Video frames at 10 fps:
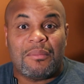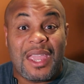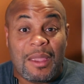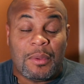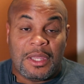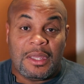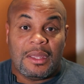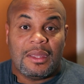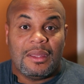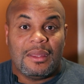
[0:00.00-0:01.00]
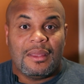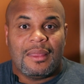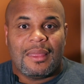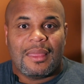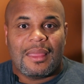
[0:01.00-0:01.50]
maybe
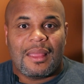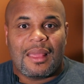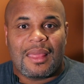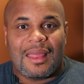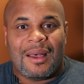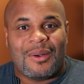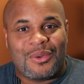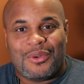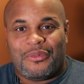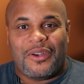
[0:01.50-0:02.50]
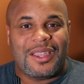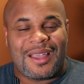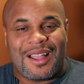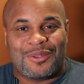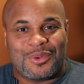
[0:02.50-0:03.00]
I'll go and fight
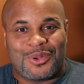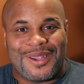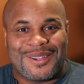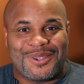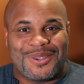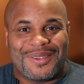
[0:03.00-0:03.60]
Conor McGregor.